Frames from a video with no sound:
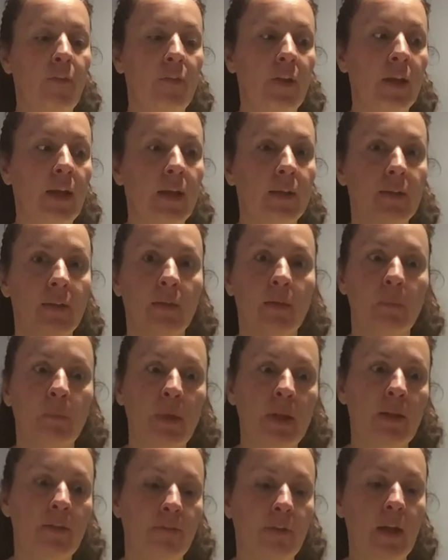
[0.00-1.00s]
I guess it's a
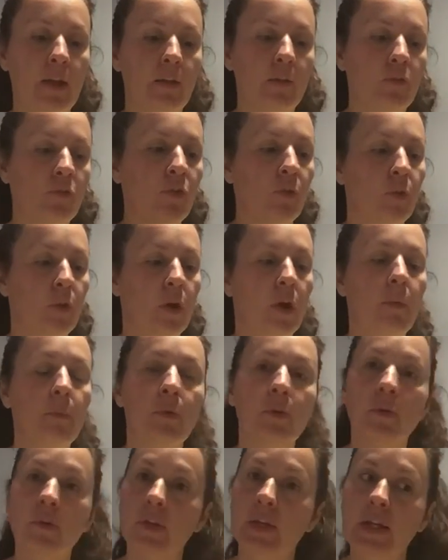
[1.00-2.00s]
big event. So come
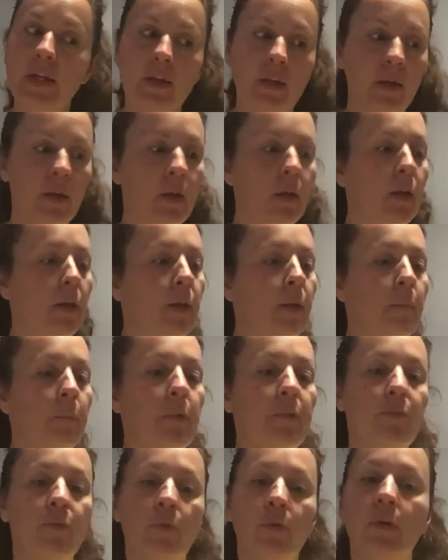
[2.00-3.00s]
early
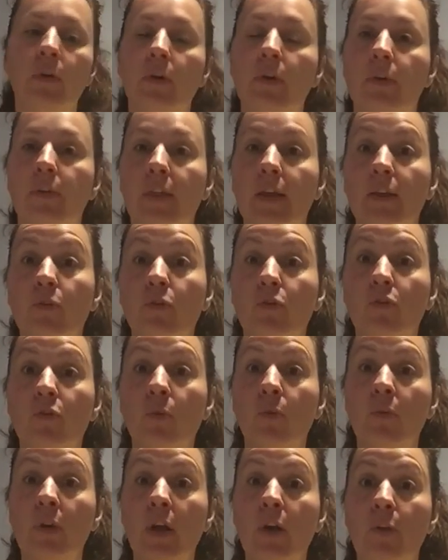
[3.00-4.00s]
before things are
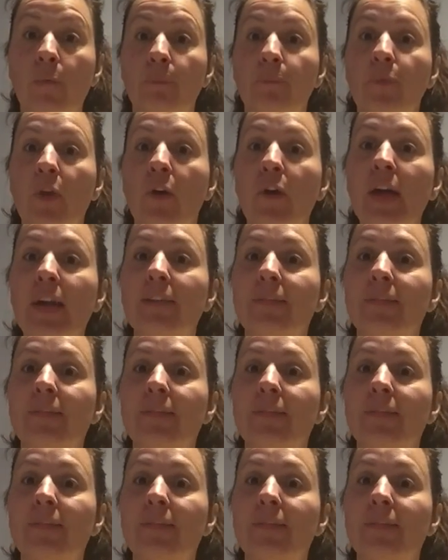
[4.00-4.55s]
sold out. All right,